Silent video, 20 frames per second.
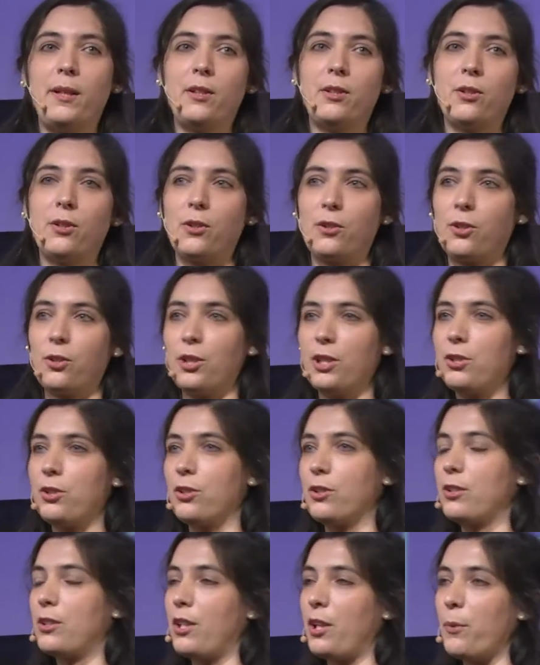when they
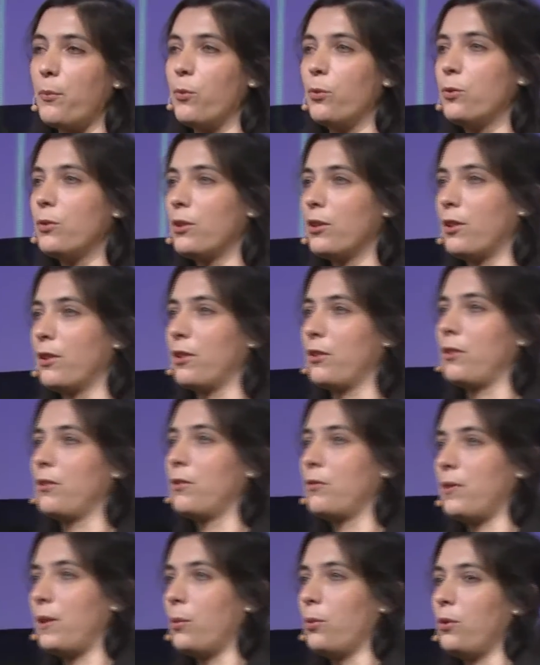showed us the
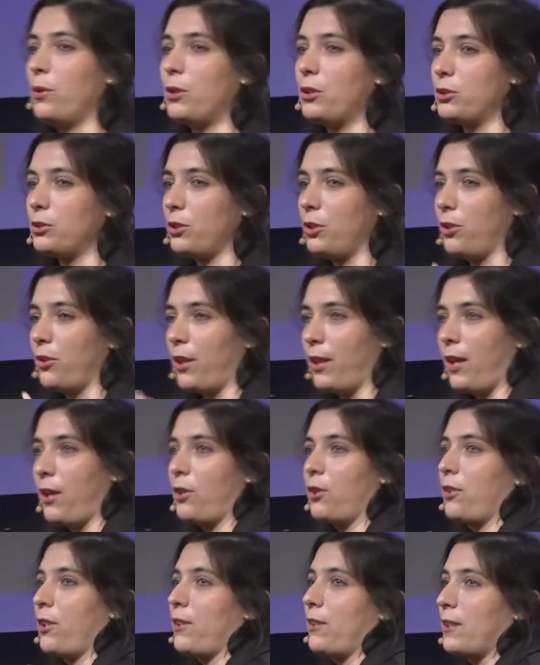icons of these
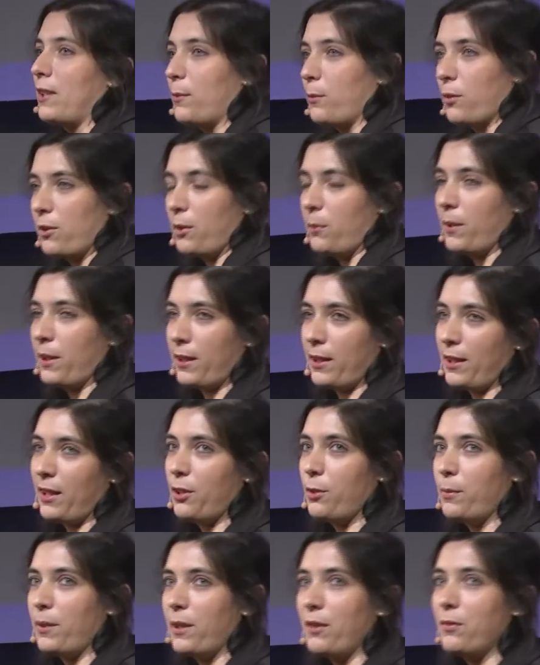three
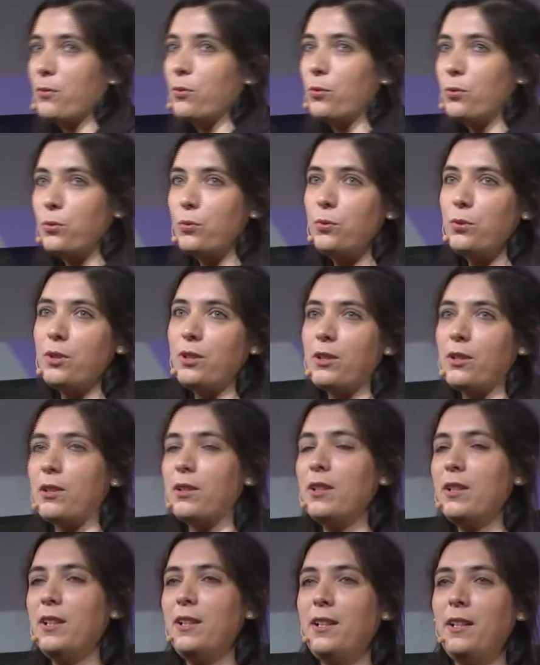fabulous worlds and the
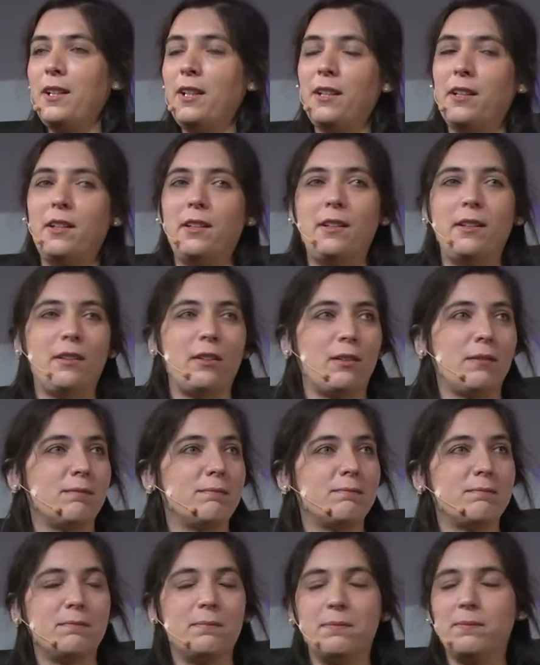things we
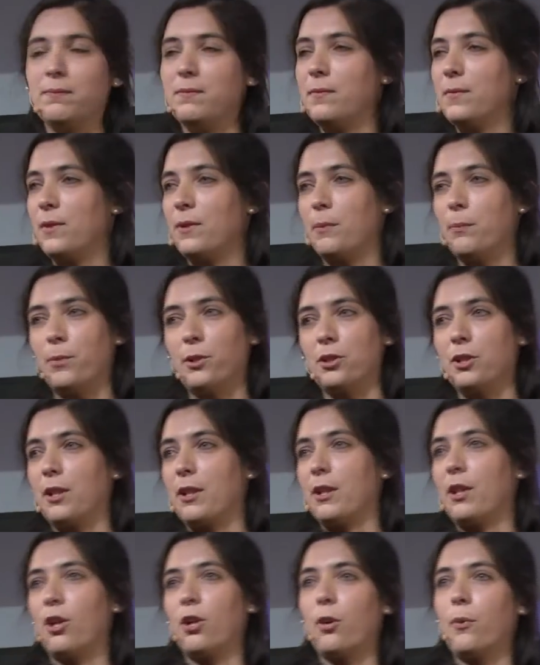imagined for the
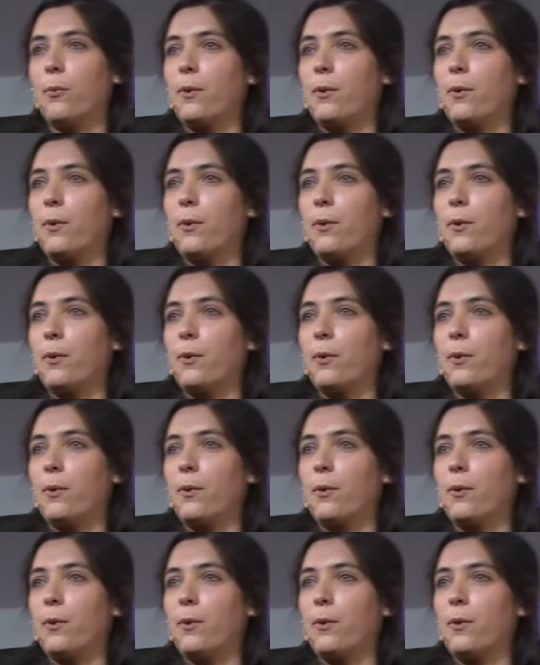future,